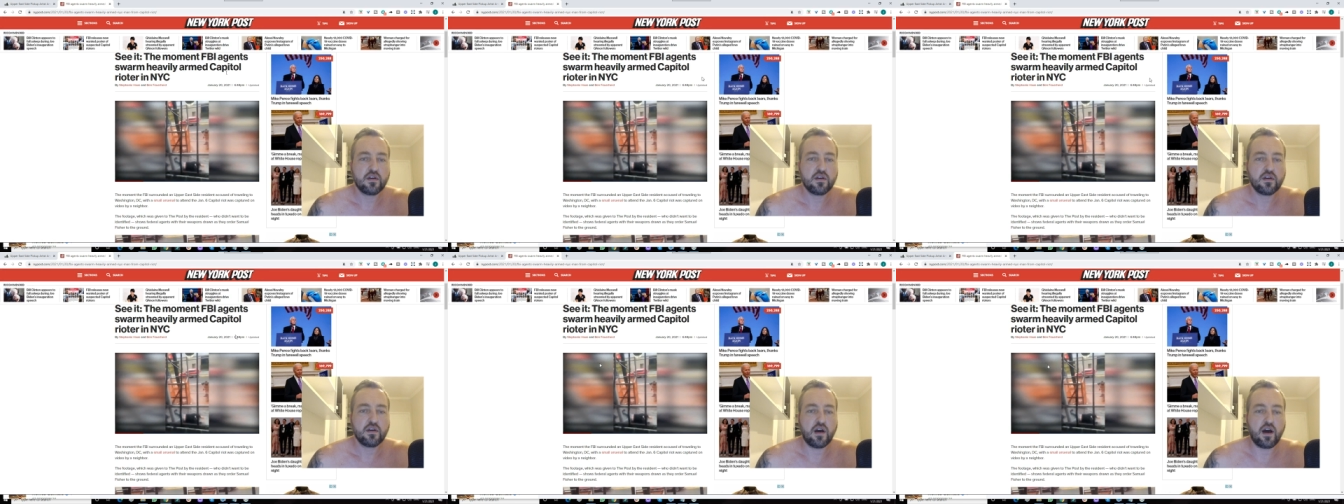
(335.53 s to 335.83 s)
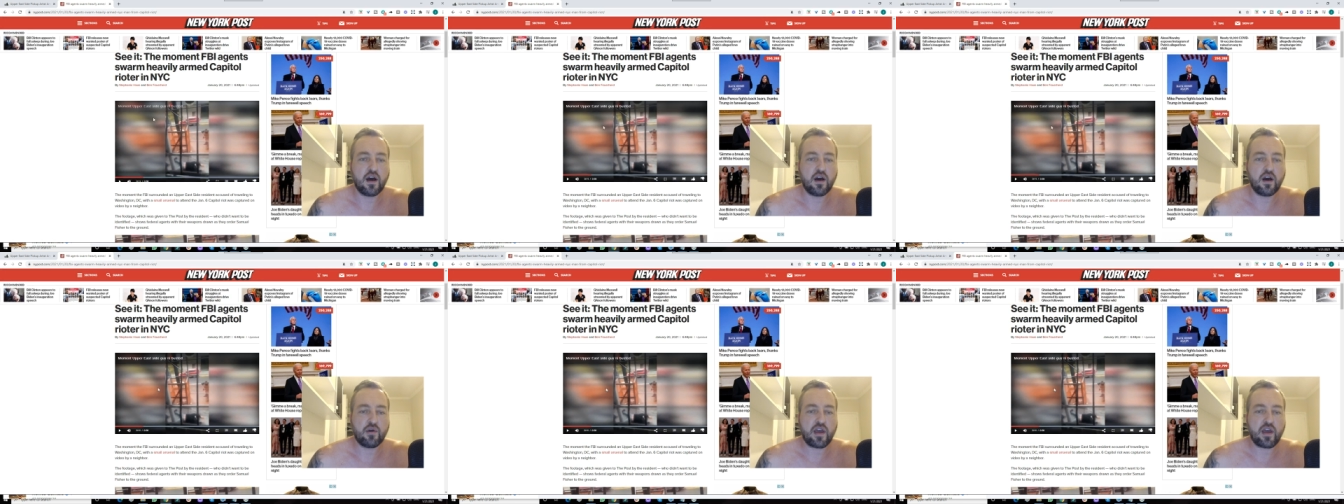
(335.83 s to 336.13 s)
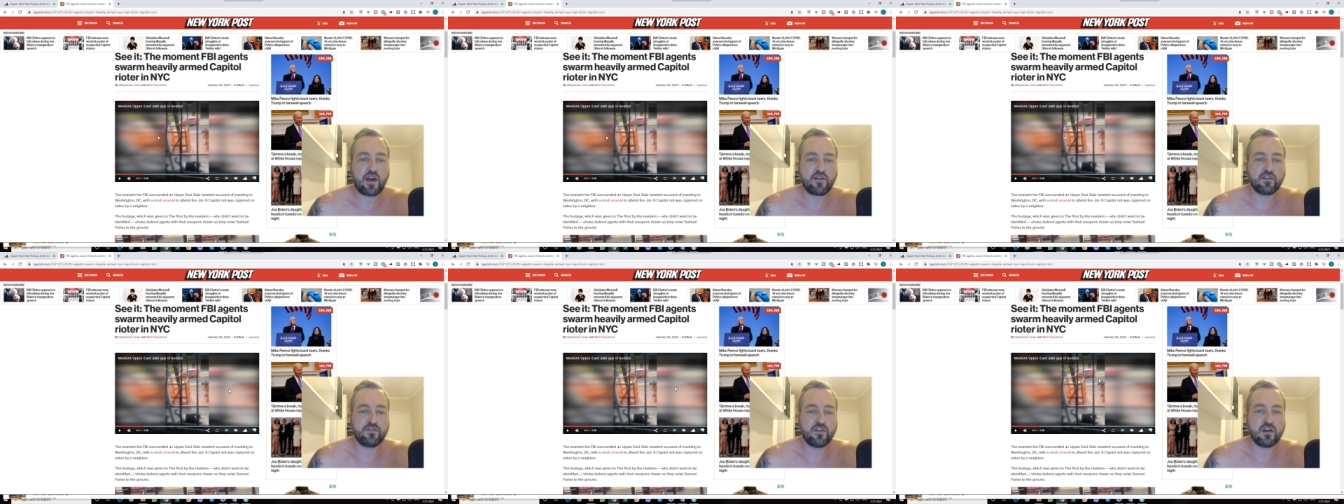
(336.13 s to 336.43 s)
Uh, we
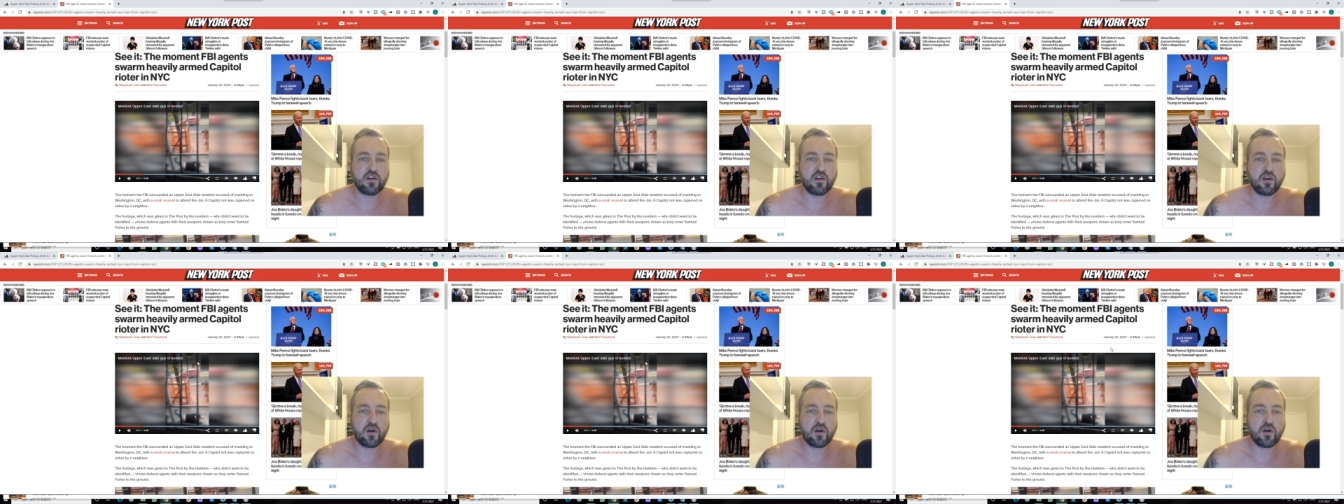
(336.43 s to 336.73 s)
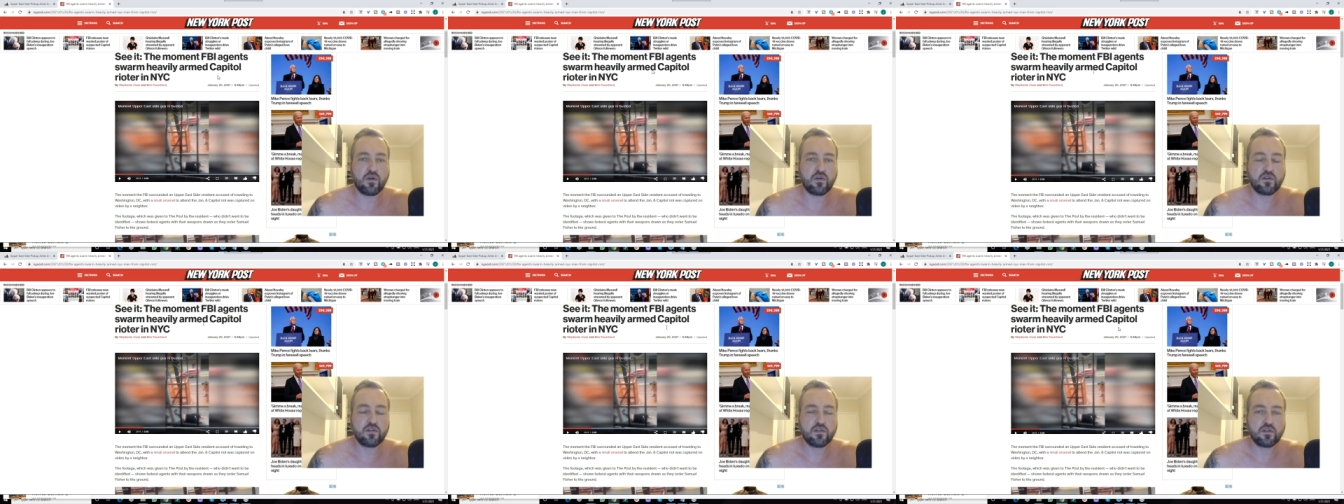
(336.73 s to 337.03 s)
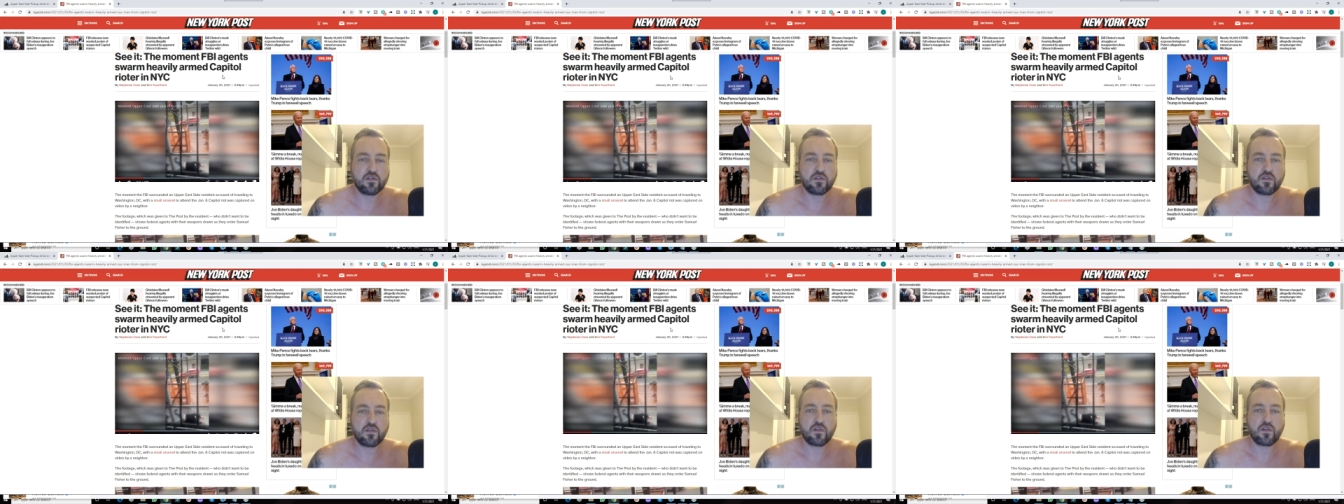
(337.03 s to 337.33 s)
have a video,
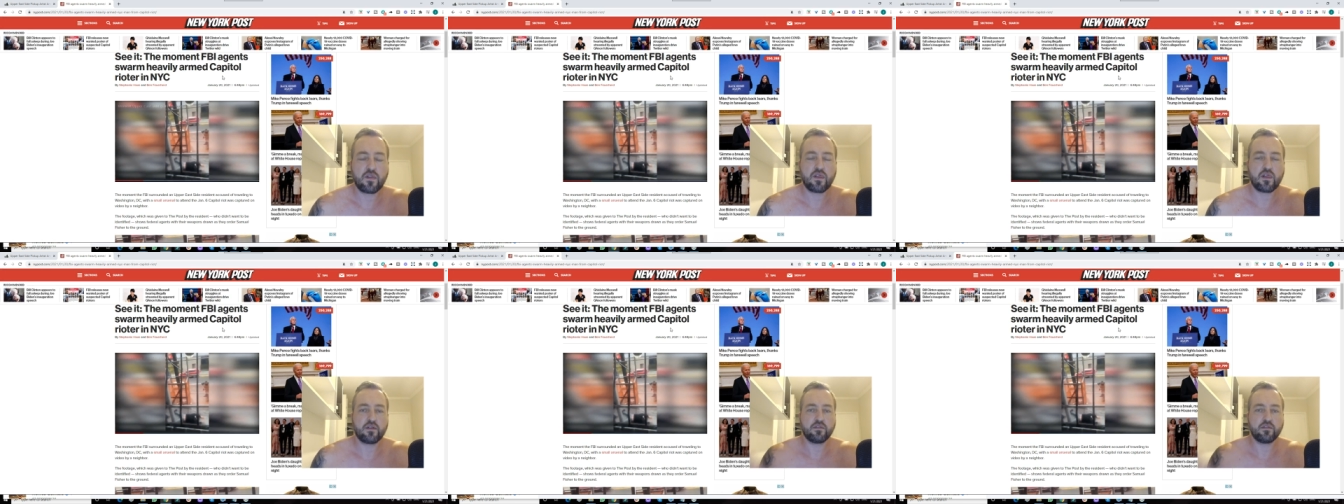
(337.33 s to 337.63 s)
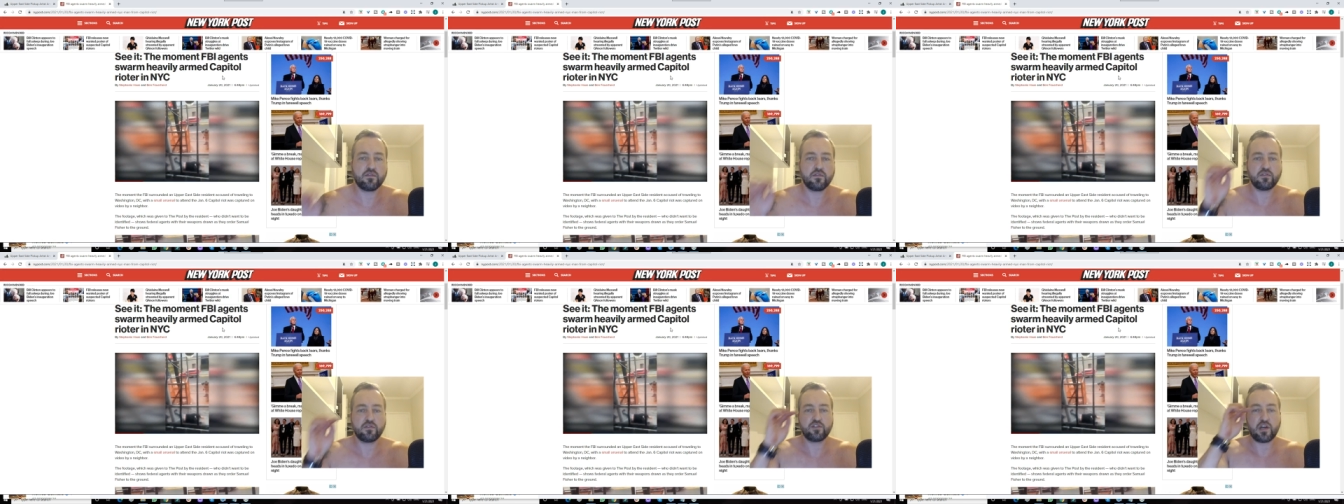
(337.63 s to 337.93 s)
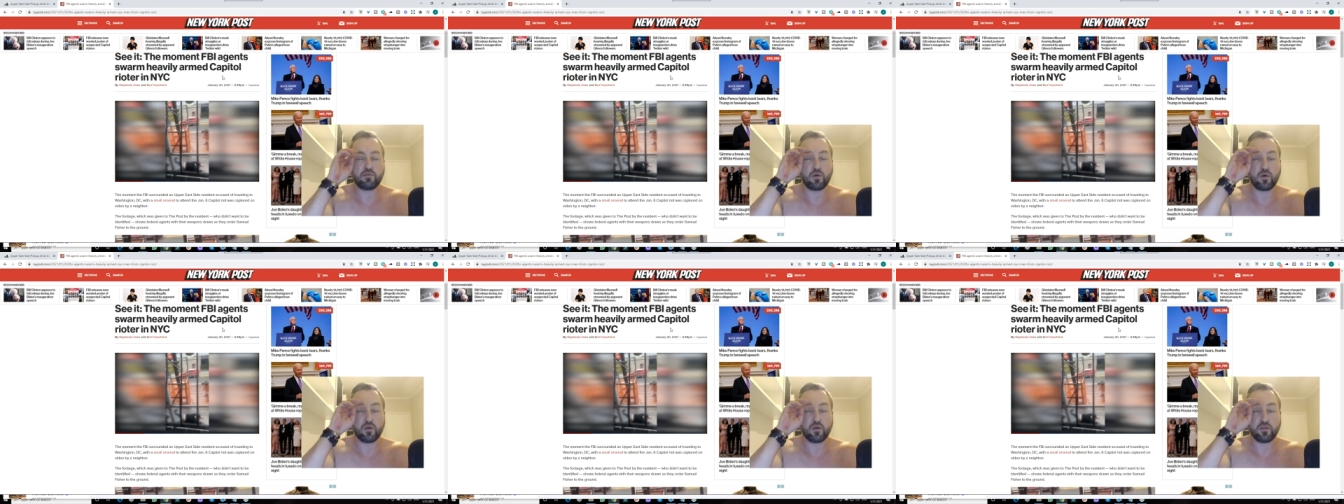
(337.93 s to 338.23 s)
which I
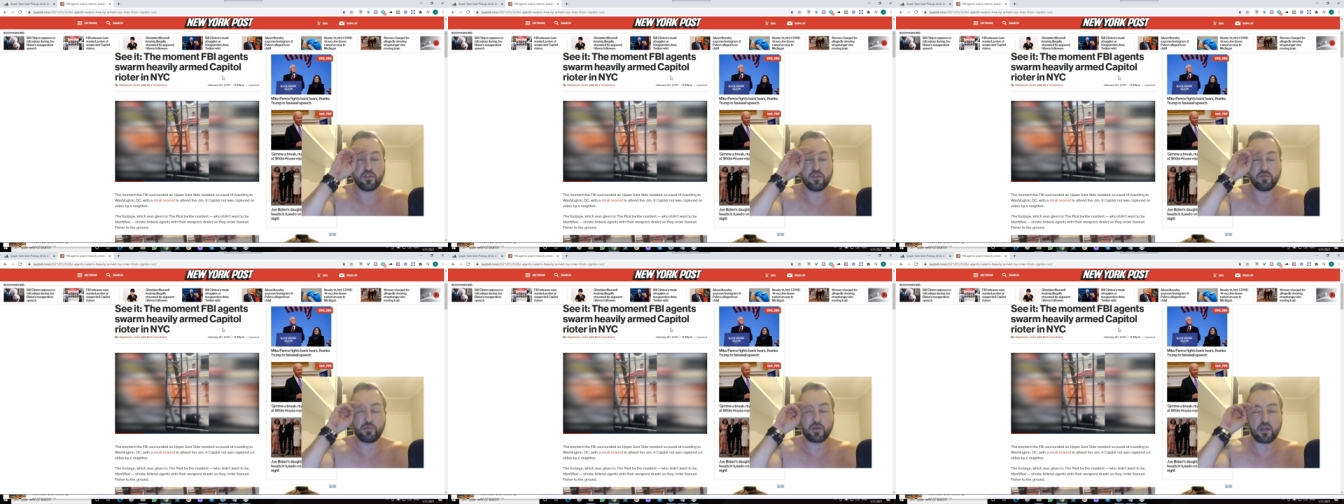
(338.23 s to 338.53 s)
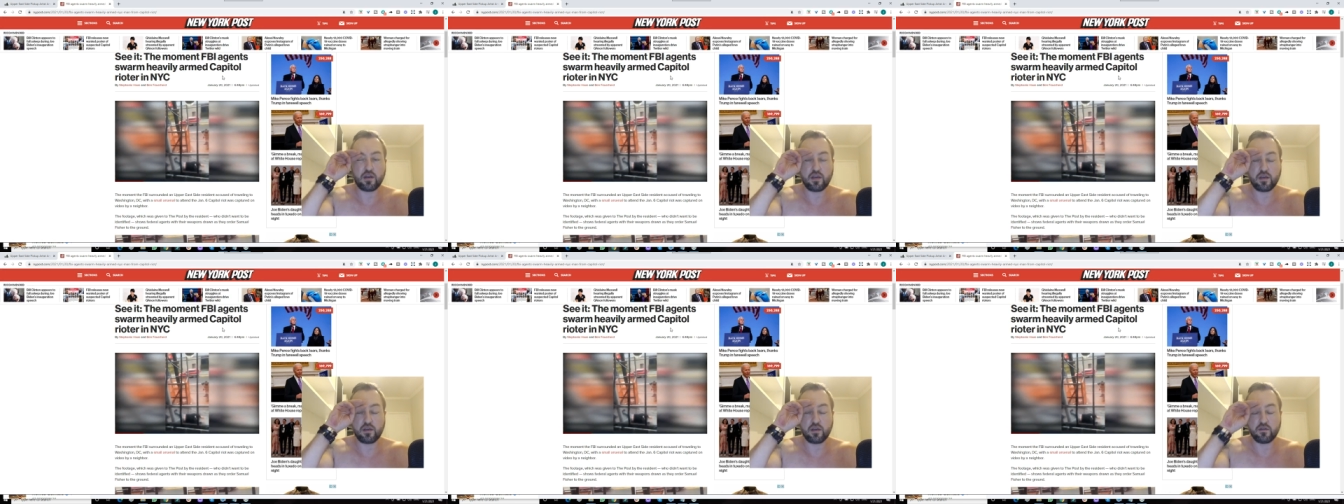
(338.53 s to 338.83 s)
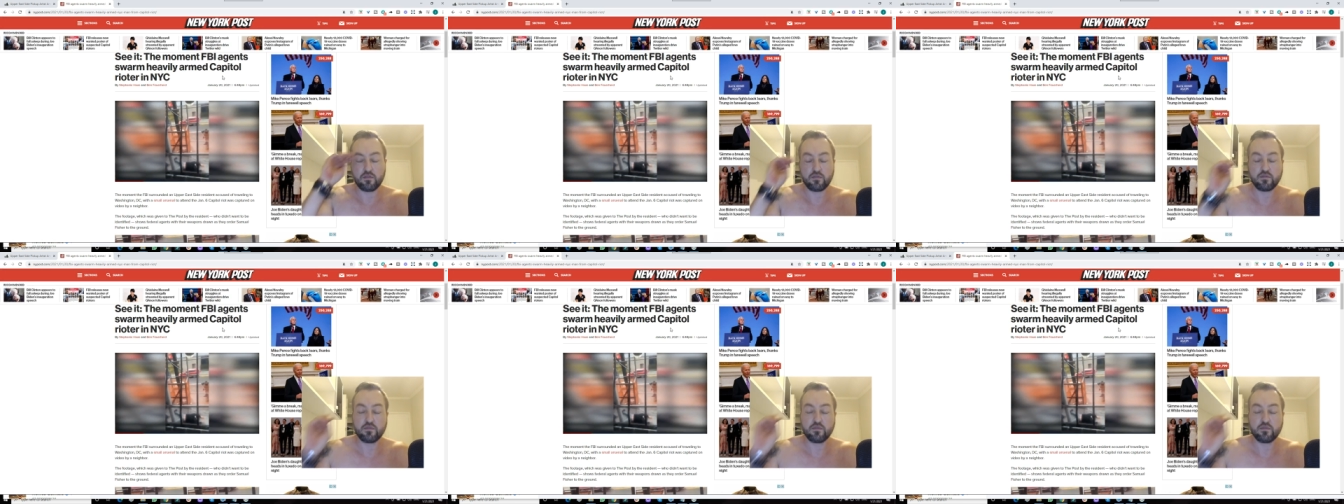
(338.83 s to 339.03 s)
rolled in the beginning.